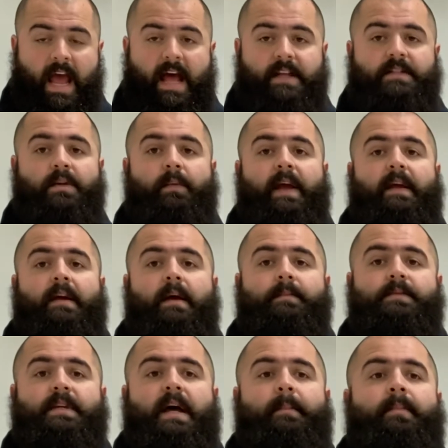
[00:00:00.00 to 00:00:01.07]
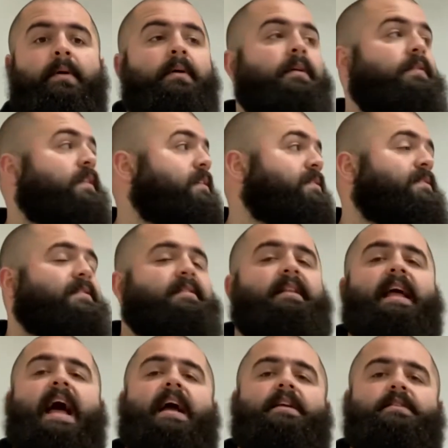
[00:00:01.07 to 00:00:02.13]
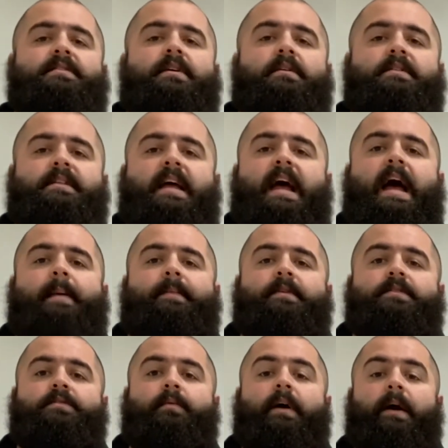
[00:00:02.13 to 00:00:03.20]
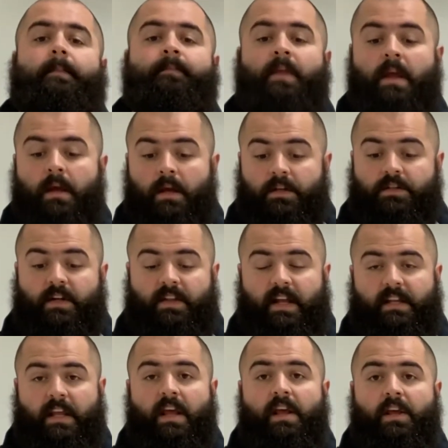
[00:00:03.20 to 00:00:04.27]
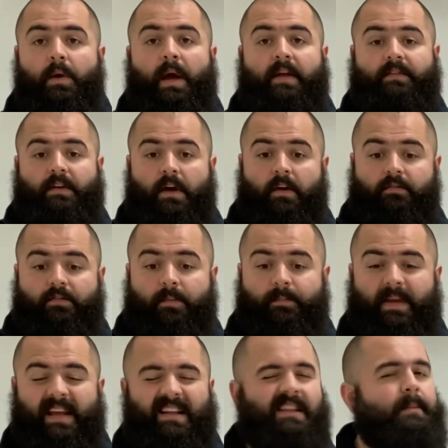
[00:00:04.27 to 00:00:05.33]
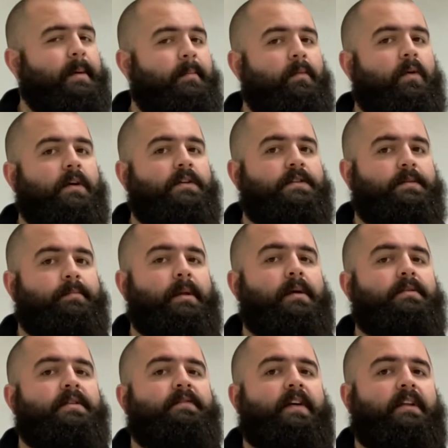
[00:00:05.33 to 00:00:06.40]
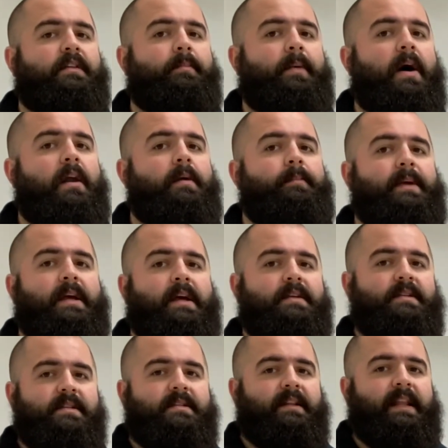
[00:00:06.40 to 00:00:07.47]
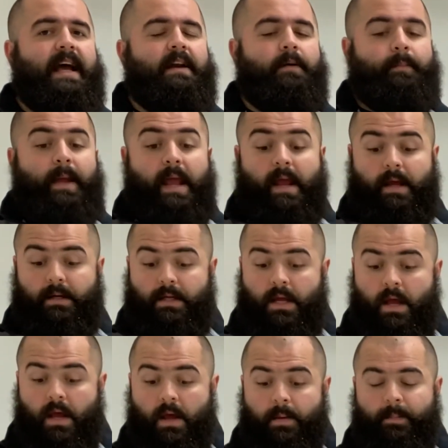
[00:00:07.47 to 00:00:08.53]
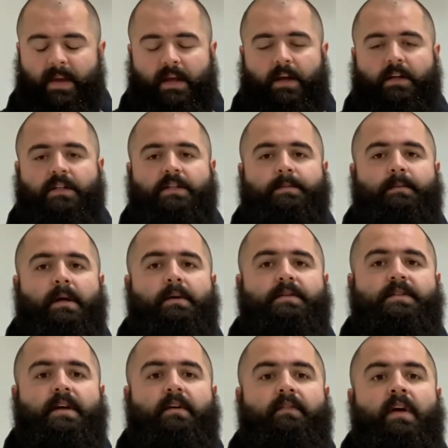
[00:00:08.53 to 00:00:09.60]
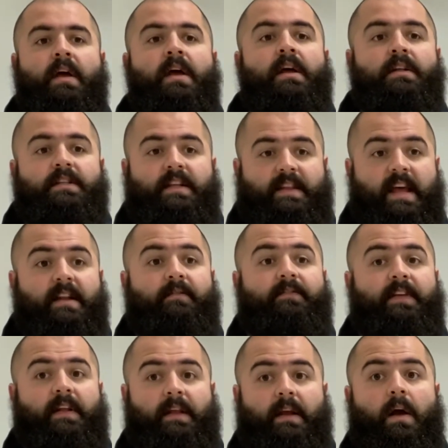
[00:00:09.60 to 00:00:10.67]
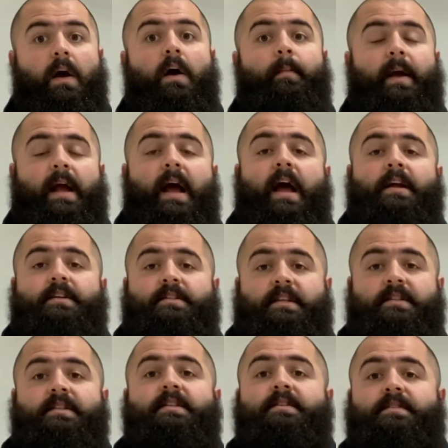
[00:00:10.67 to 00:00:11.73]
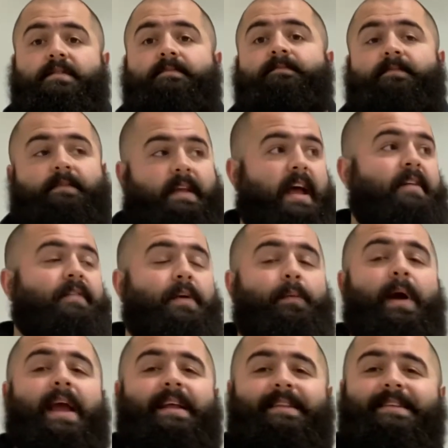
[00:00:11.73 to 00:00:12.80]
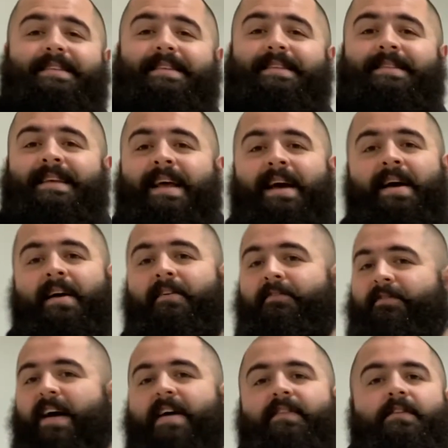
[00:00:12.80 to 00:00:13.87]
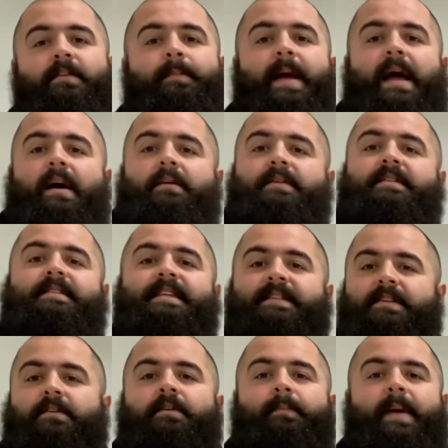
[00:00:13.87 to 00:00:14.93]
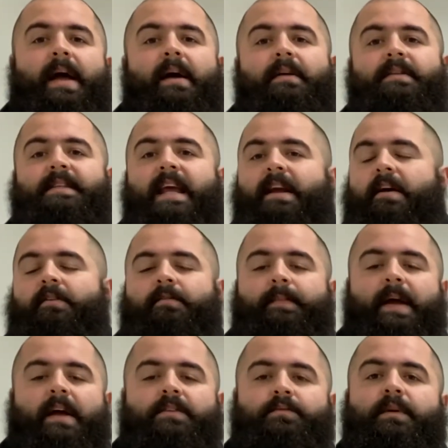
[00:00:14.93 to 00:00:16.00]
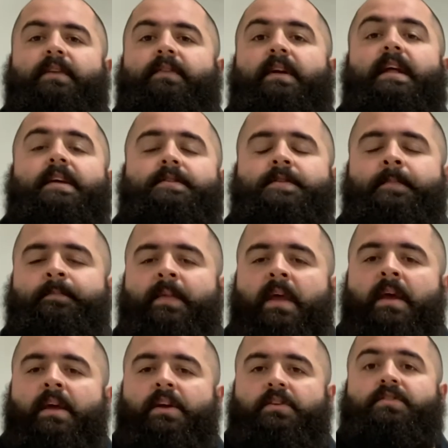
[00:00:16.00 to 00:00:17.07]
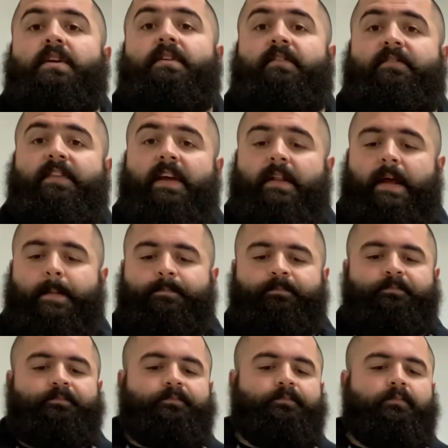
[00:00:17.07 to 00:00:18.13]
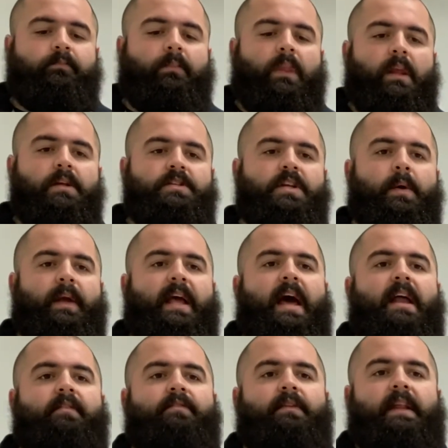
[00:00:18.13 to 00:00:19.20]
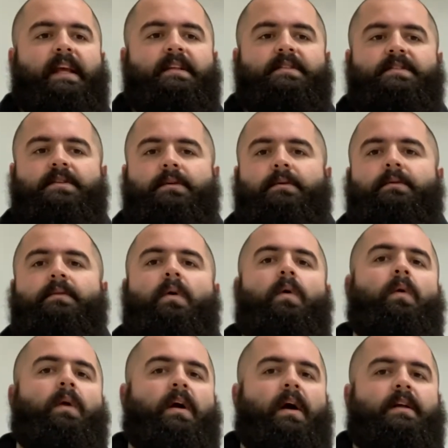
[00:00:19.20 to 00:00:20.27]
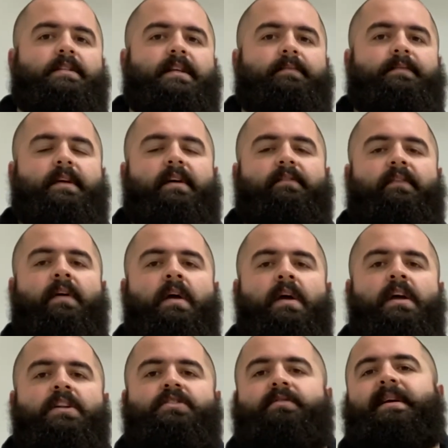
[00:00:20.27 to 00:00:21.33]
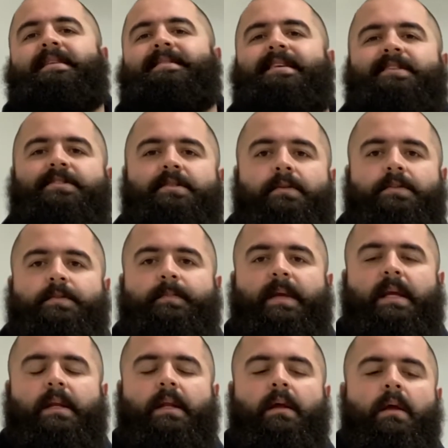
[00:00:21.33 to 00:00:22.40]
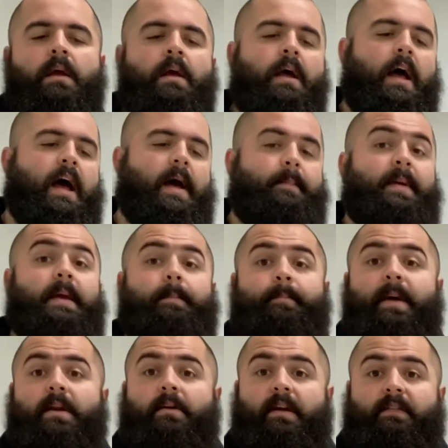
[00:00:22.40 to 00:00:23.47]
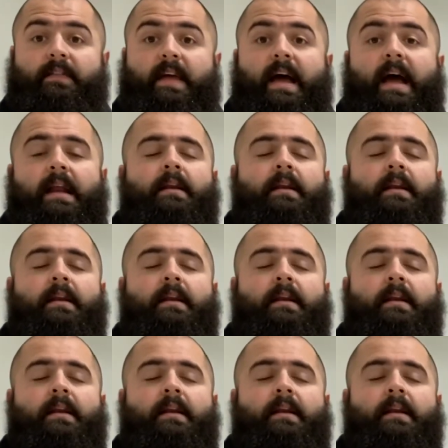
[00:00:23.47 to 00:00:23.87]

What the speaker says: the weight comes up, the slack starts to happen as well. So then you have to go from being a little bit more explosive off the bottom because it's a lighter band, being explosive, to then feeling, oh my gosh, this is heavy weight. This is 500 pounds, 600 pounds, 800 pounds, whatever it is, you're starting to feel it. So it kind of relates to the whole concept of transitional speed, being better at that.